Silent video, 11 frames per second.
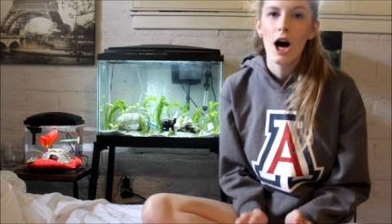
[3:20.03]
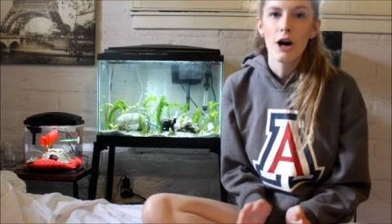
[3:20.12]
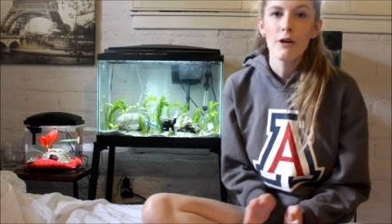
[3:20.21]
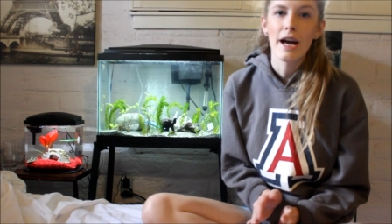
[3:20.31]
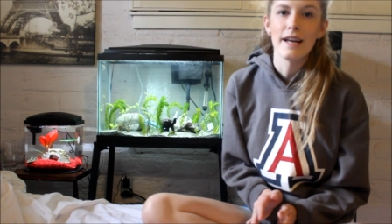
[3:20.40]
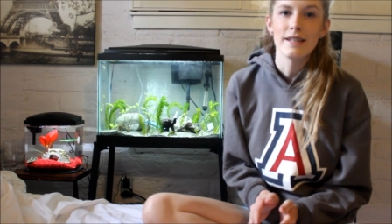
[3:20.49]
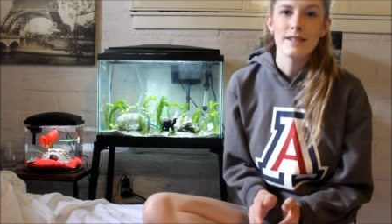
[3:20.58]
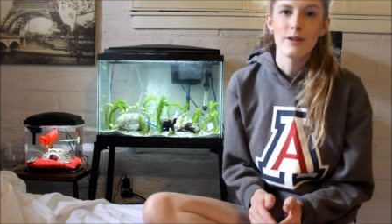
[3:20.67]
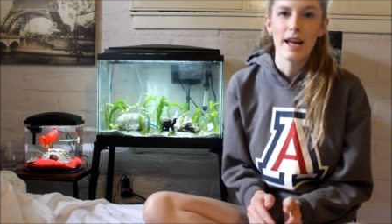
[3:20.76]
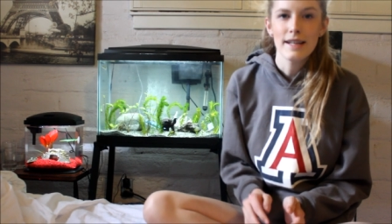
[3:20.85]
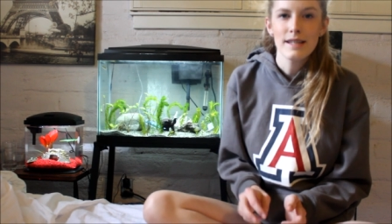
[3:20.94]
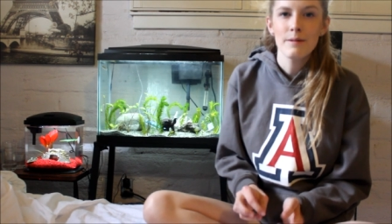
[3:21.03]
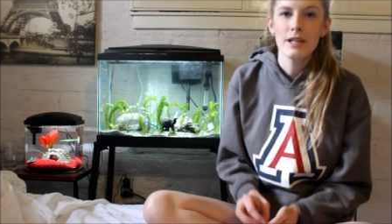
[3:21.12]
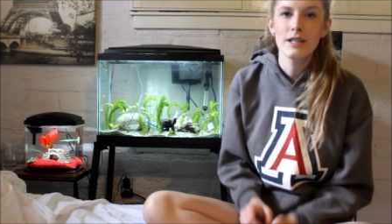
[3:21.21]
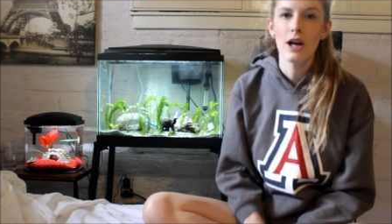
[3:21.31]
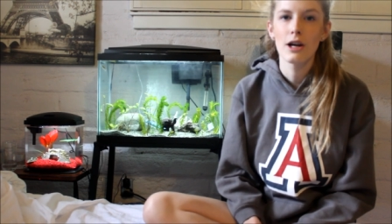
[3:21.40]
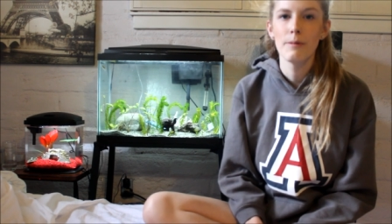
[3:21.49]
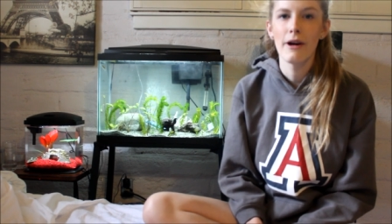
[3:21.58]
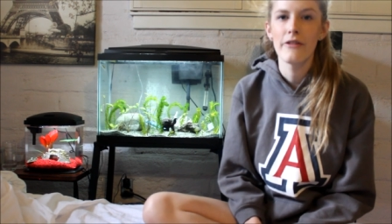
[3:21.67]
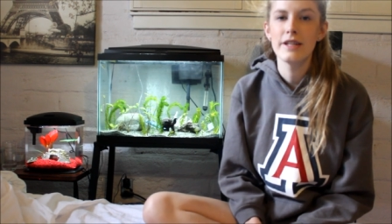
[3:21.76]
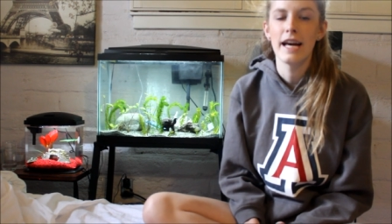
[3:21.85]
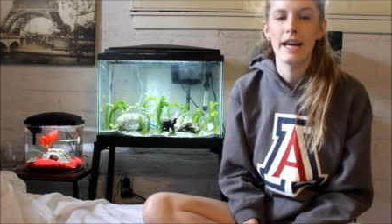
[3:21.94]
Okay, so next I'm going to talk
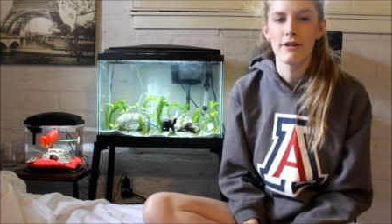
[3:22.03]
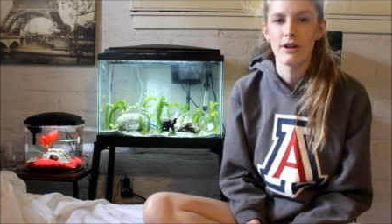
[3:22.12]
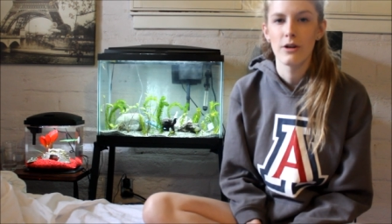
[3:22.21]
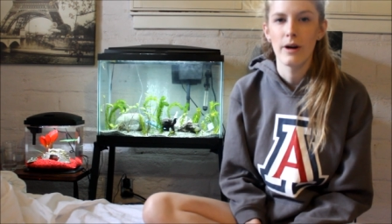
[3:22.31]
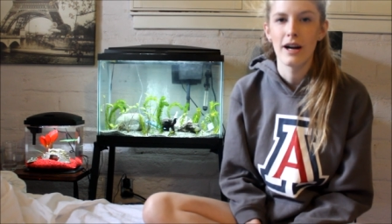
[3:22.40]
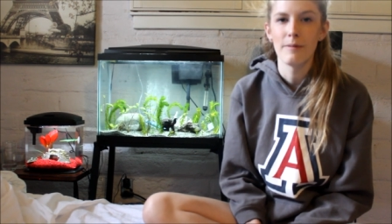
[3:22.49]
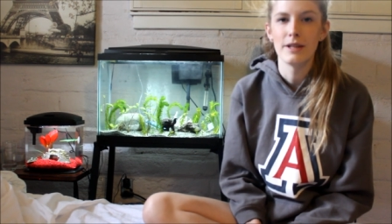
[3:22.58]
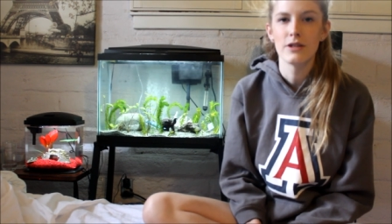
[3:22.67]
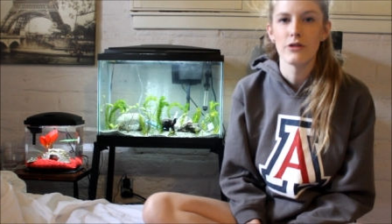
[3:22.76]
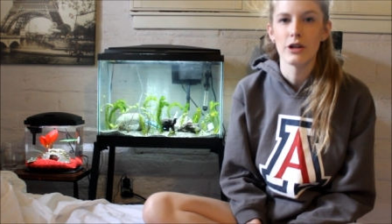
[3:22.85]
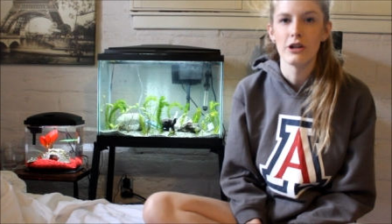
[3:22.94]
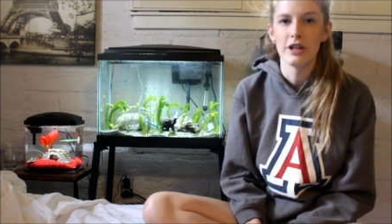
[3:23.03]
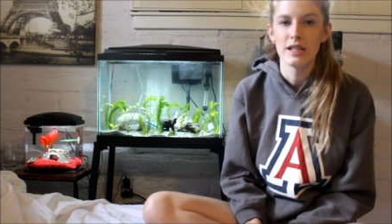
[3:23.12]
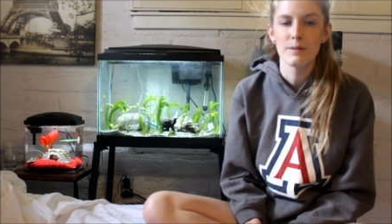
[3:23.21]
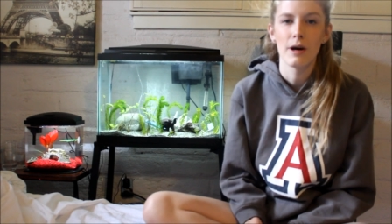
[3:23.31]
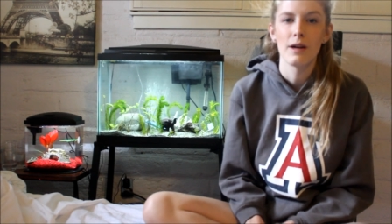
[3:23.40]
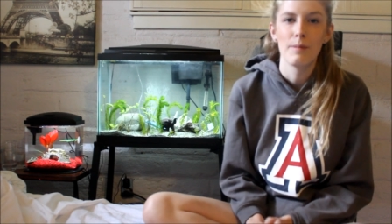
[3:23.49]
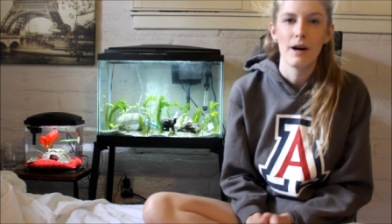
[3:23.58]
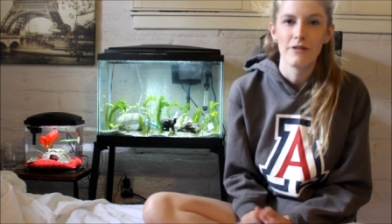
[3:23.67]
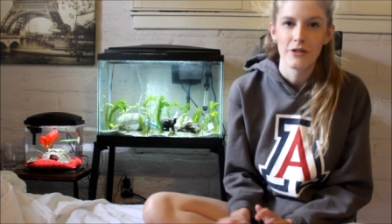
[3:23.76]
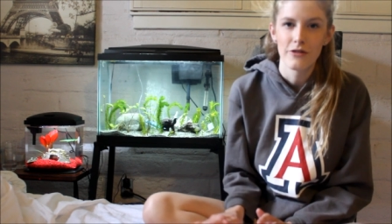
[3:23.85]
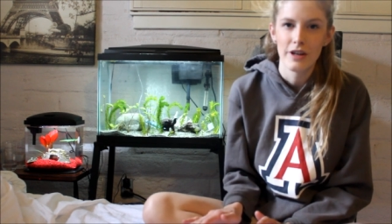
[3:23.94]
about the tank requirements for a green spotted
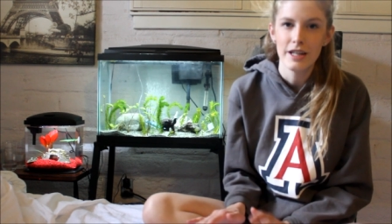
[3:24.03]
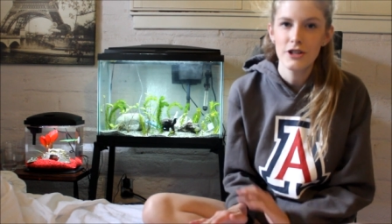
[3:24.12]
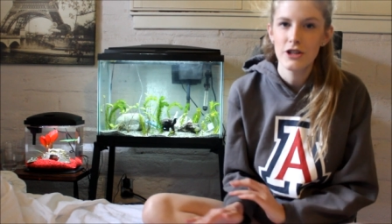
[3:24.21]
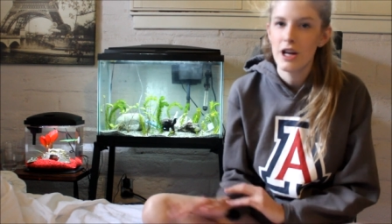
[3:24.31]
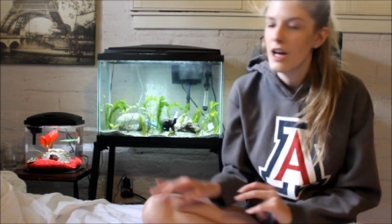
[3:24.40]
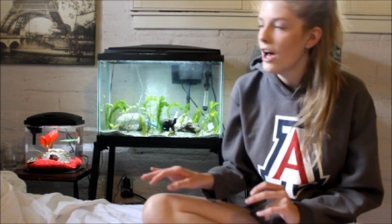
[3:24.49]
puffer fish.